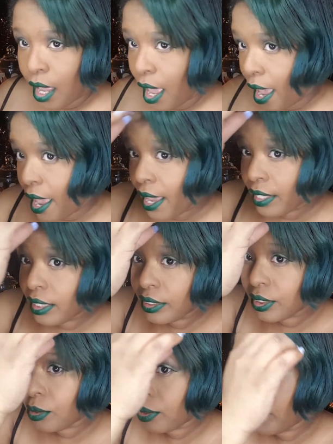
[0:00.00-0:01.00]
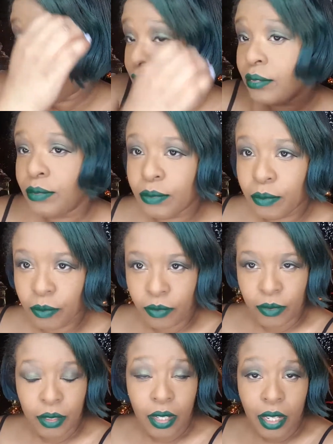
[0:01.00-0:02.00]
I had this on,
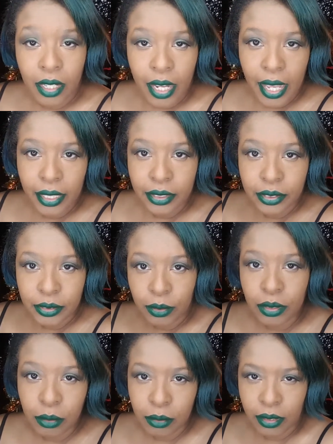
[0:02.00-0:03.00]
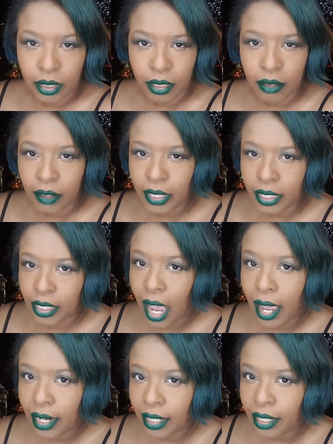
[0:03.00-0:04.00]
and I had this on earlier, and
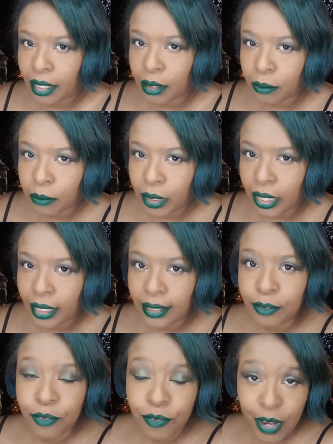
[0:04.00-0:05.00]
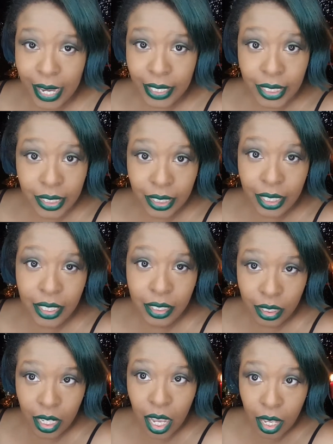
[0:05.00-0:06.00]
I am emphatically
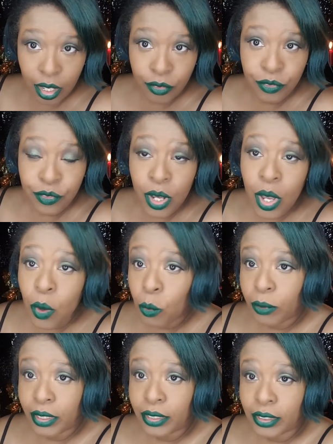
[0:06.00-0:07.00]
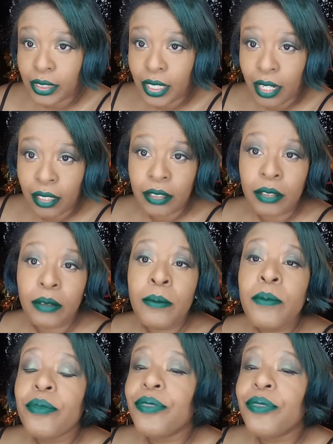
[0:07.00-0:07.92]
in love with this color.